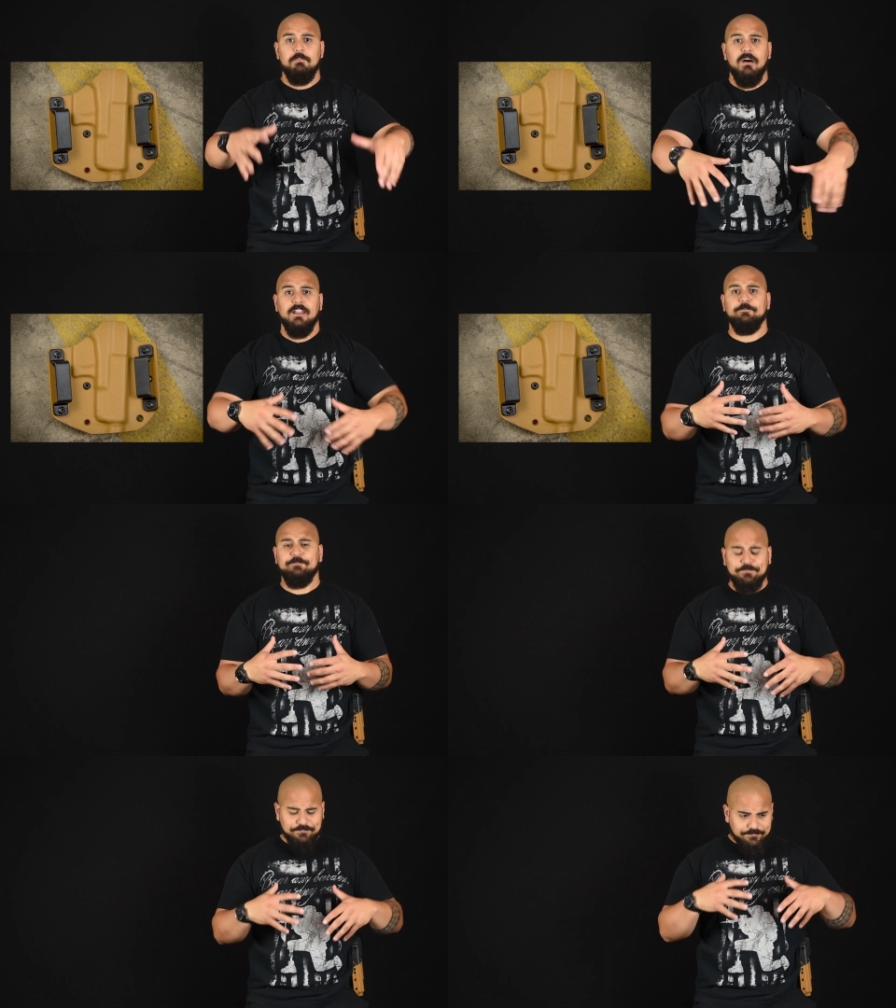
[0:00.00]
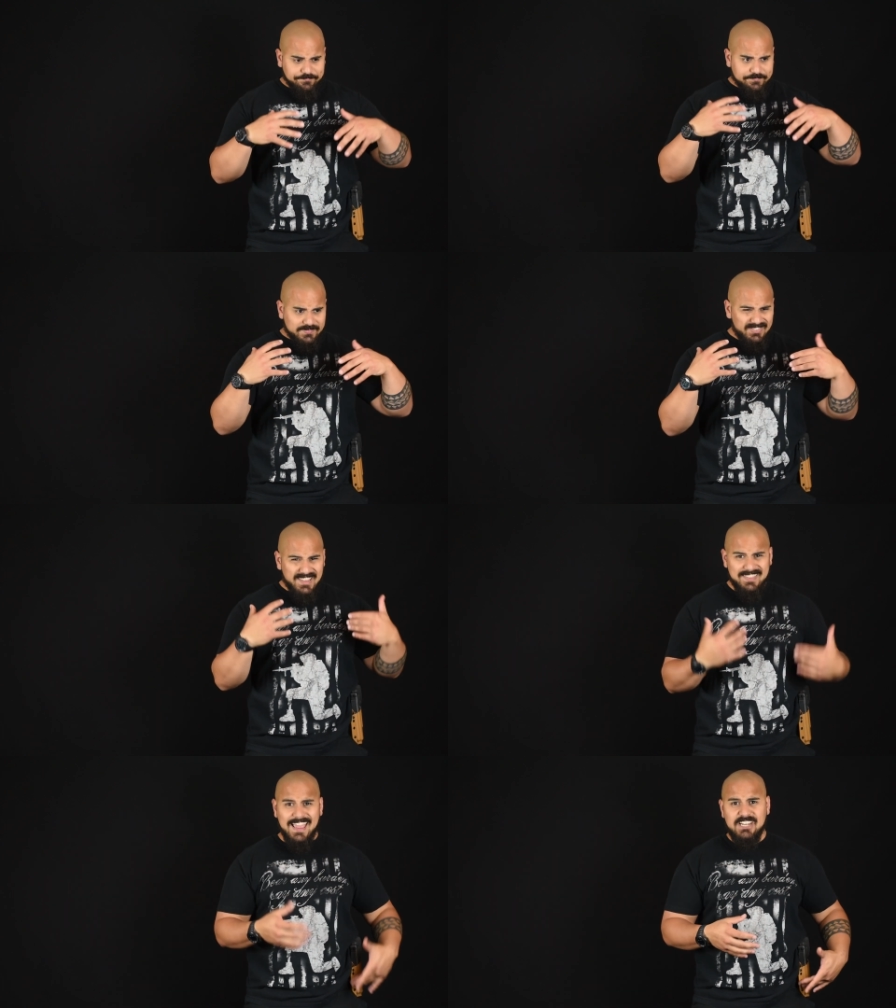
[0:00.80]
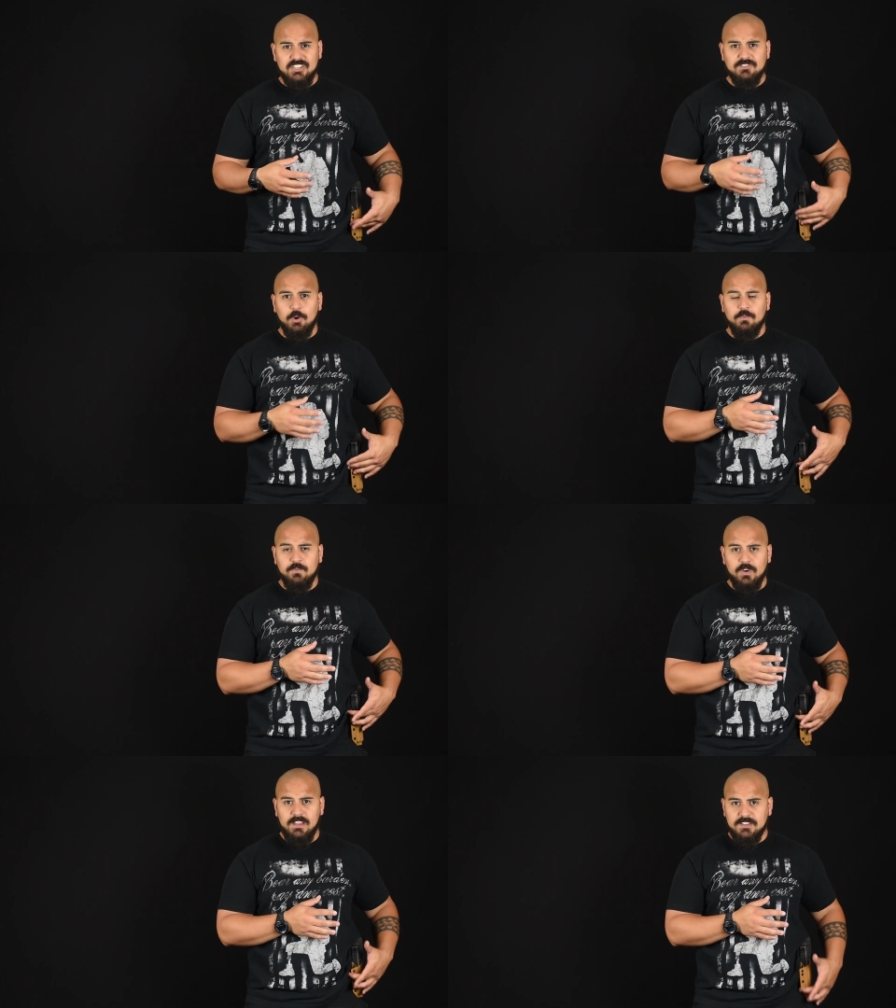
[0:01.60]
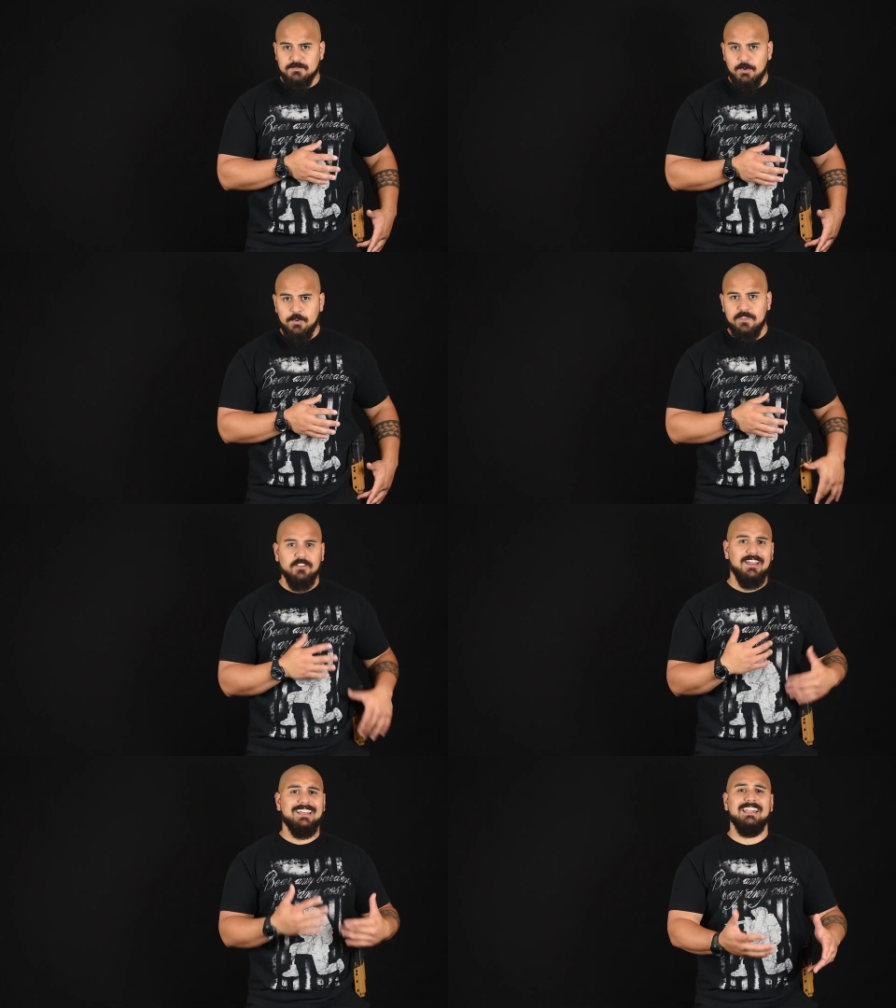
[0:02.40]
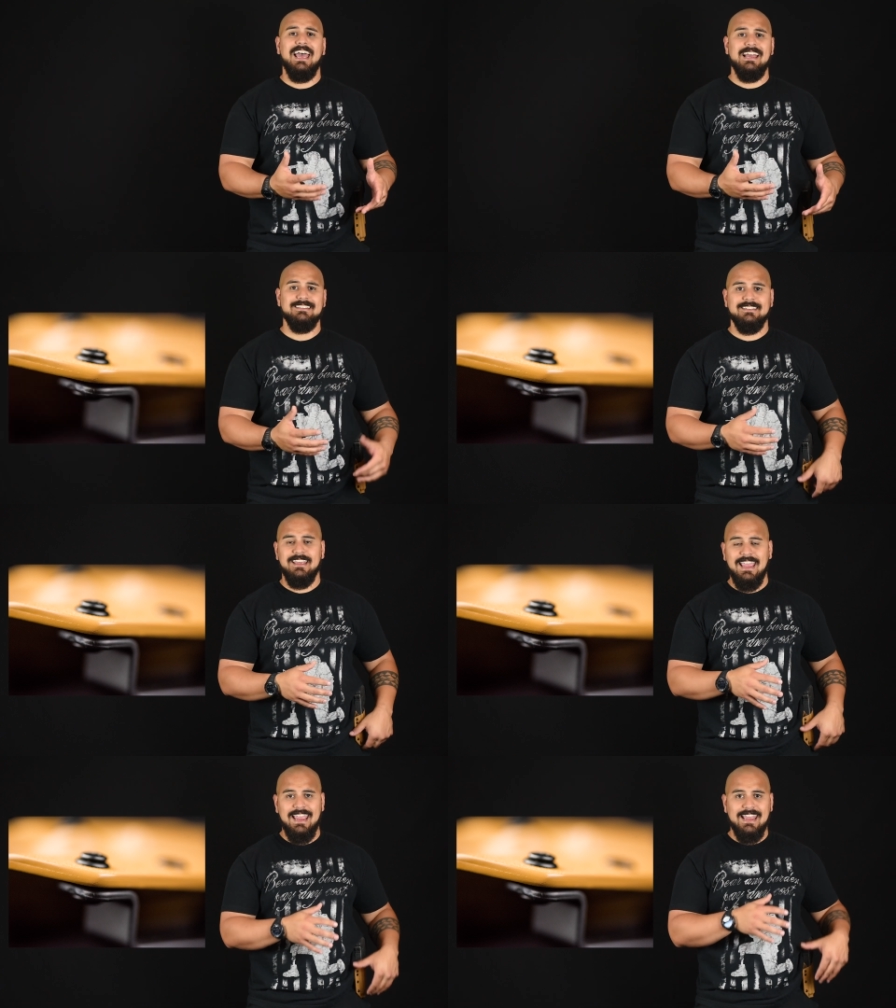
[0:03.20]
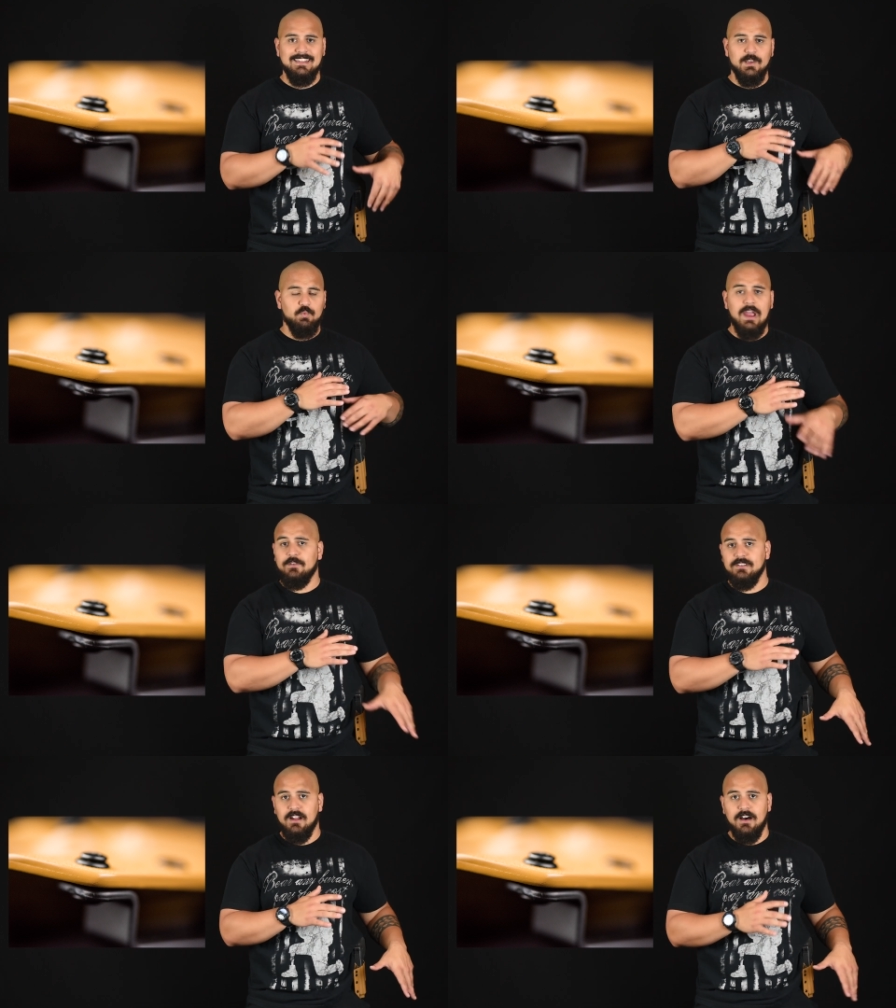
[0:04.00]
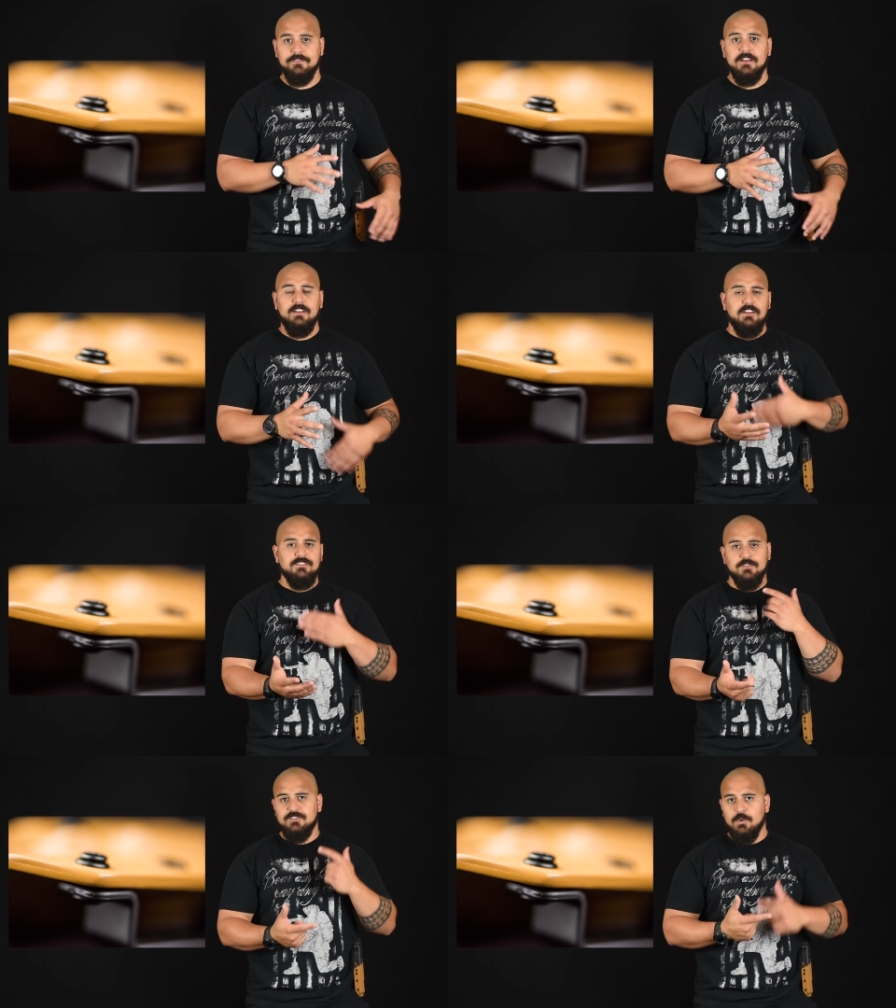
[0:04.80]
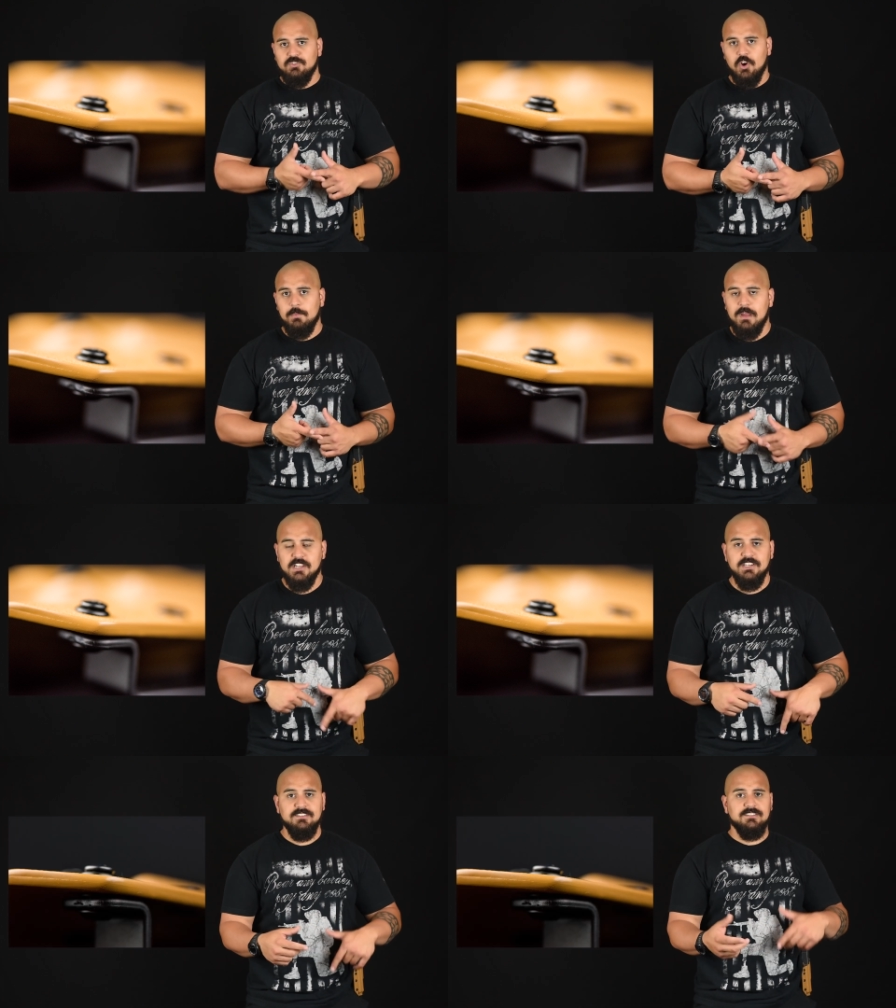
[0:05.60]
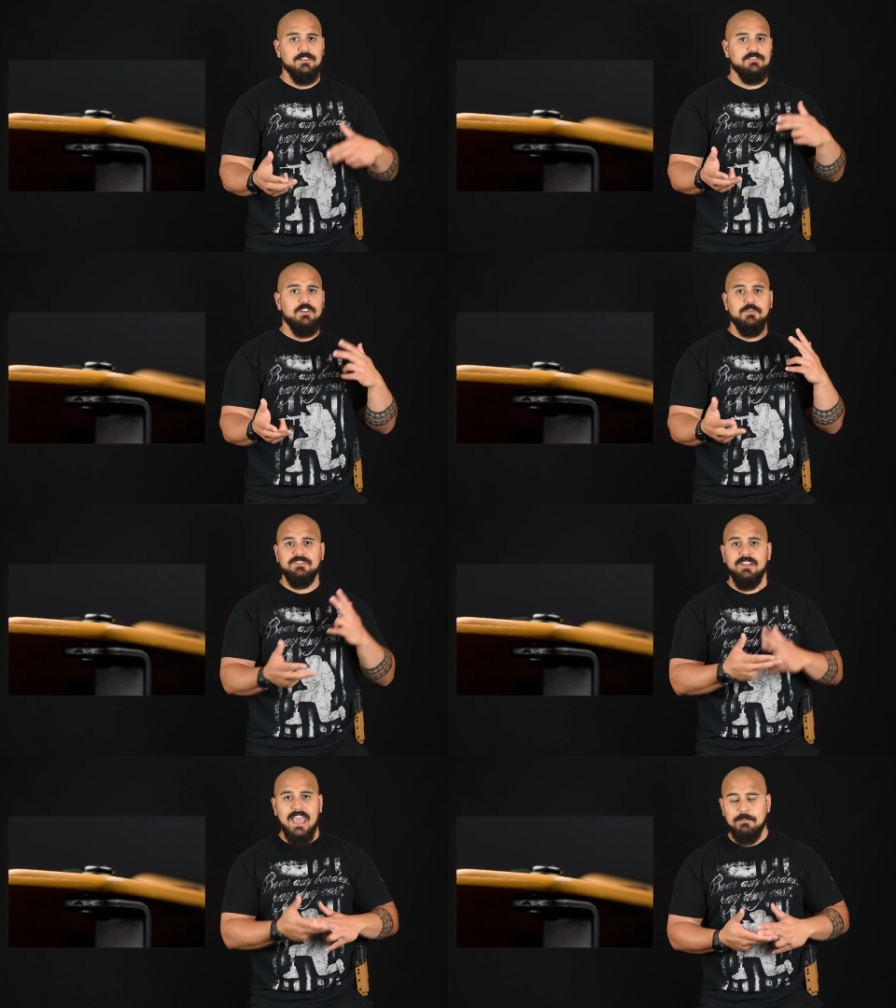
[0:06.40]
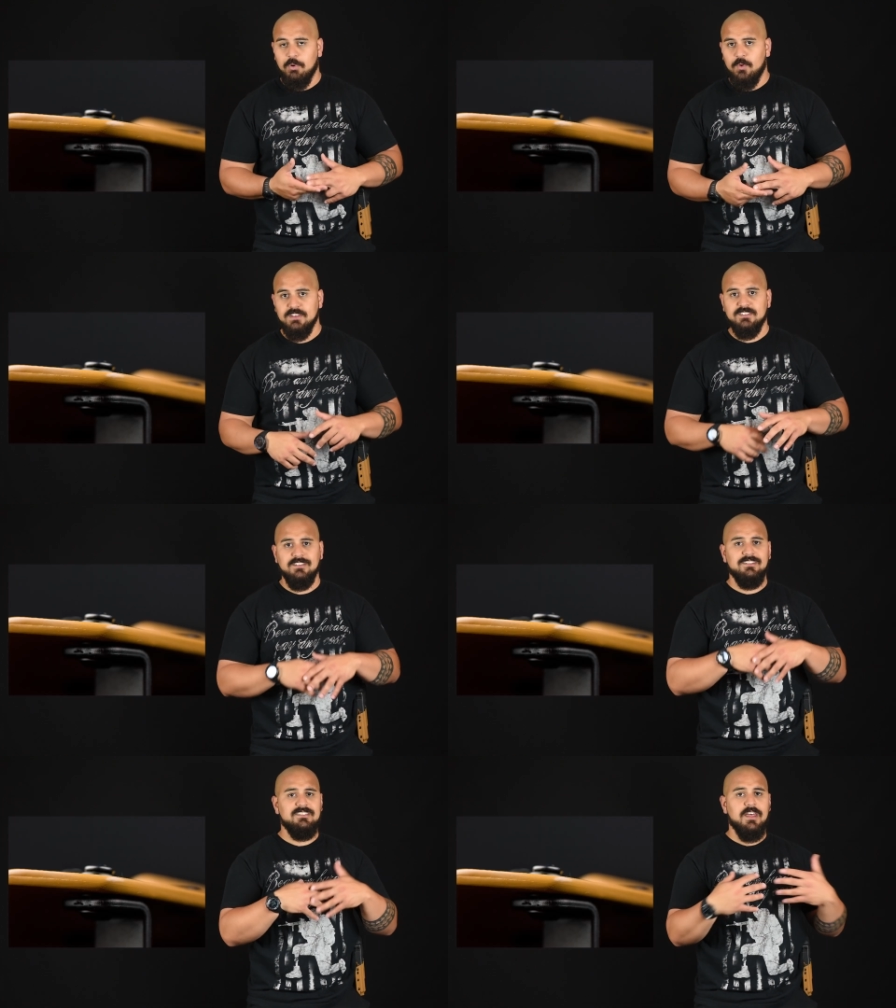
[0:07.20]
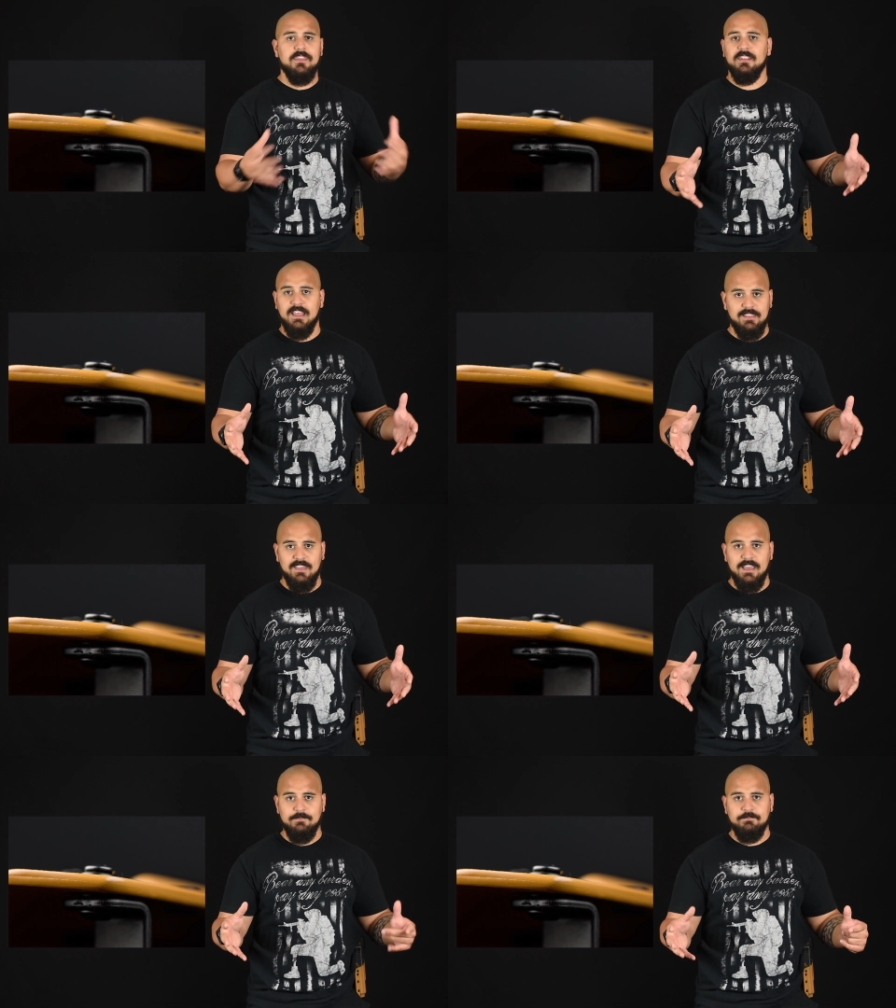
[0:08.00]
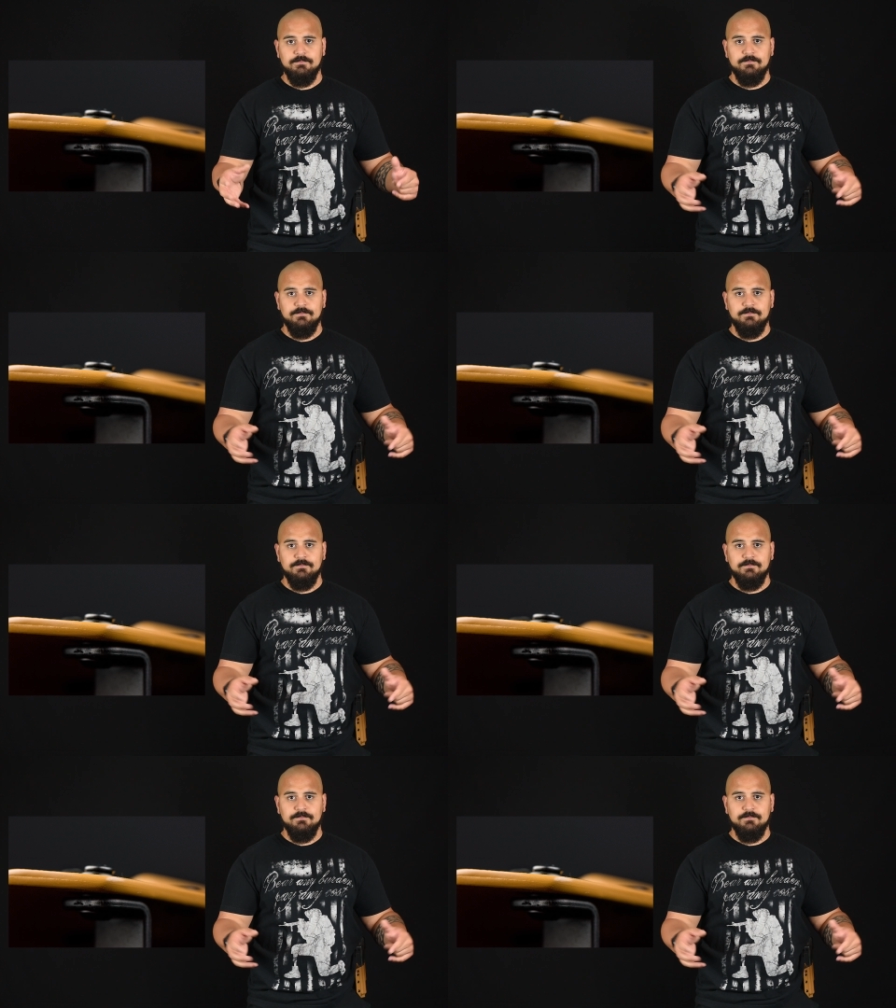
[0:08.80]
But the edges are really smooth. They're like glass, and they're rounded off. So there's no sharp edges. There's no snag points, nothing like that.